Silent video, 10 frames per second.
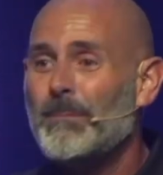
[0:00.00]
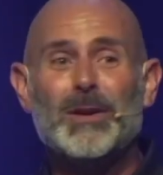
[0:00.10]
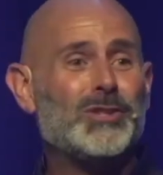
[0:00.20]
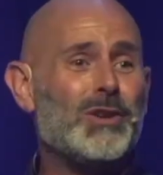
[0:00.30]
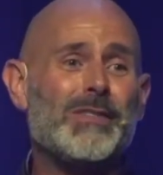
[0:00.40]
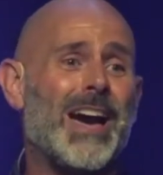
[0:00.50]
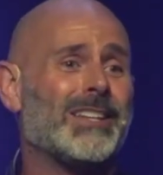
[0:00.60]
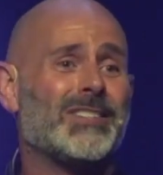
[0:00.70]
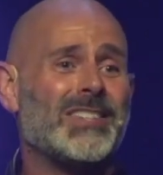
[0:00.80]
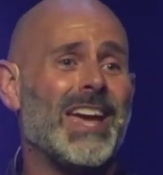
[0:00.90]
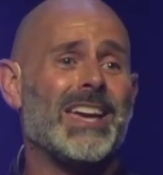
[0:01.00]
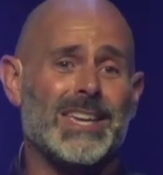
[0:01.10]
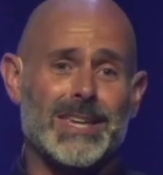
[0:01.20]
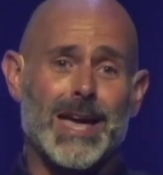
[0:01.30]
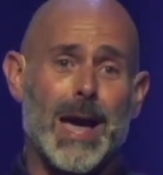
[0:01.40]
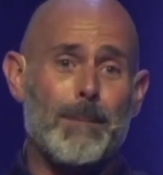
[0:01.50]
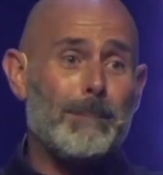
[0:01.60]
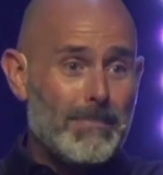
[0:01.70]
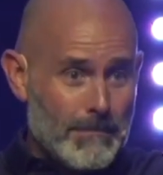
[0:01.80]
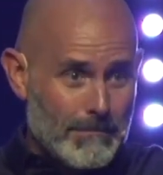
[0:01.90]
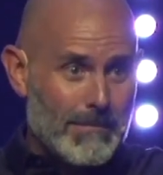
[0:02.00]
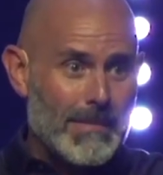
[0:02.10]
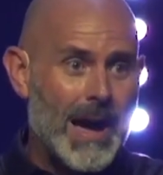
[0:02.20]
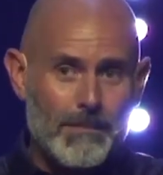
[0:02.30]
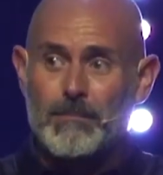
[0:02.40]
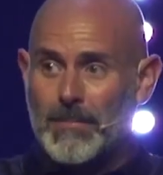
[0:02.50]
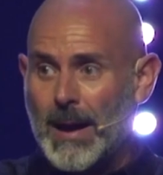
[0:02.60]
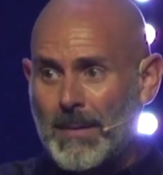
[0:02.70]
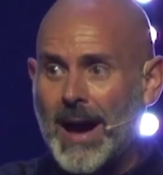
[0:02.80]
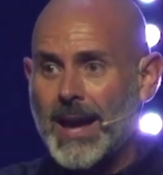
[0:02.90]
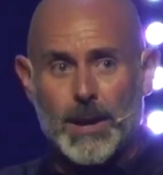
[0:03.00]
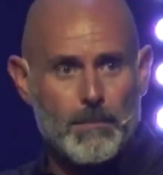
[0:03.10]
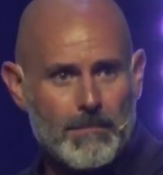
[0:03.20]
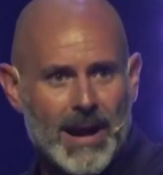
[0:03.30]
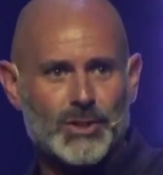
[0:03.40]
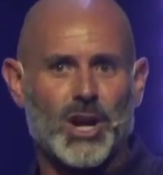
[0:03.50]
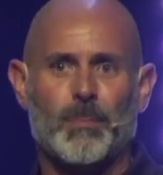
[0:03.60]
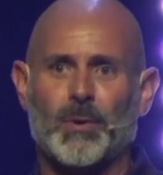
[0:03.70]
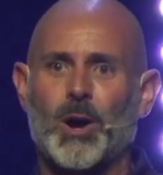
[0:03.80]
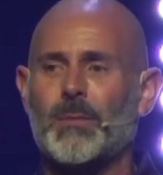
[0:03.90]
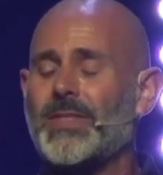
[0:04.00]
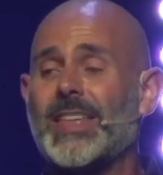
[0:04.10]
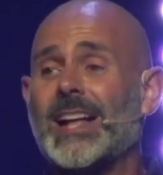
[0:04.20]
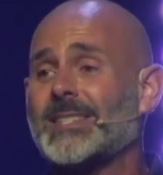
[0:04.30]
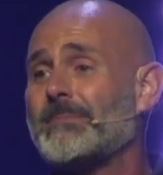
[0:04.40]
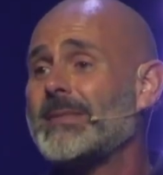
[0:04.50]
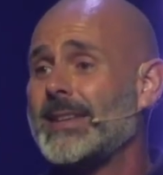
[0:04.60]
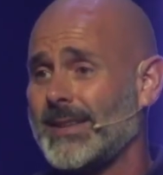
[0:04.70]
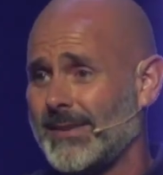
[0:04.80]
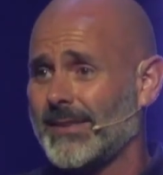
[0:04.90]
But you've got to say, yep, my, my bike, my jump rope, that's me.